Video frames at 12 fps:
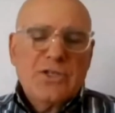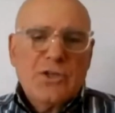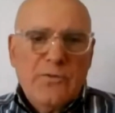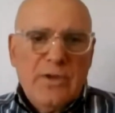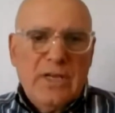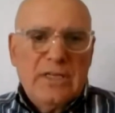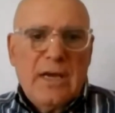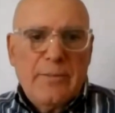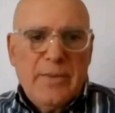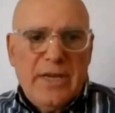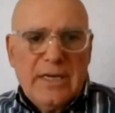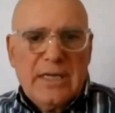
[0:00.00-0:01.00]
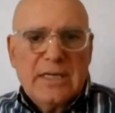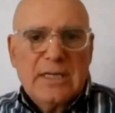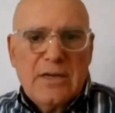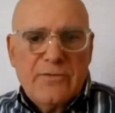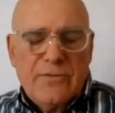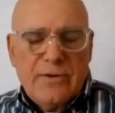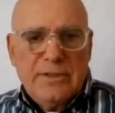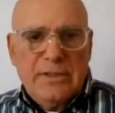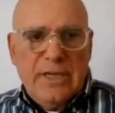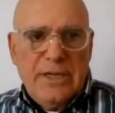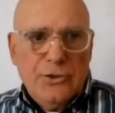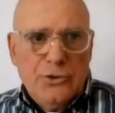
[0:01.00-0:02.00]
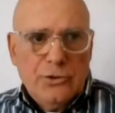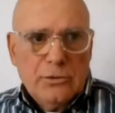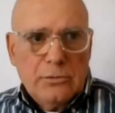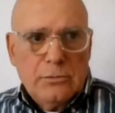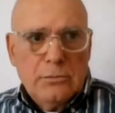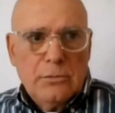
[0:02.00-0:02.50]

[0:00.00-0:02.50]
Soviet-American confrontation.